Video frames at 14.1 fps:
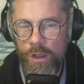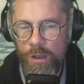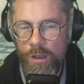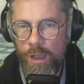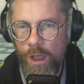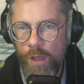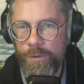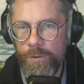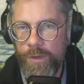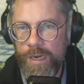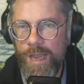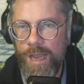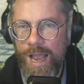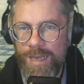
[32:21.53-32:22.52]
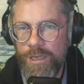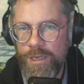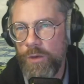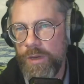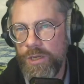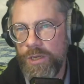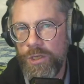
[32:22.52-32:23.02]
operate as a
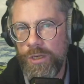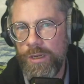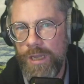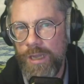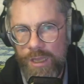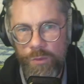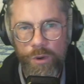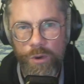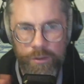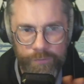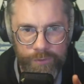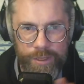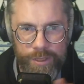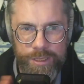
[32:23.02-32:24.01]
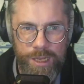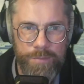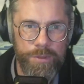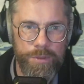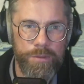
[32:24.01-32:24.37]
Christian in the world, for example.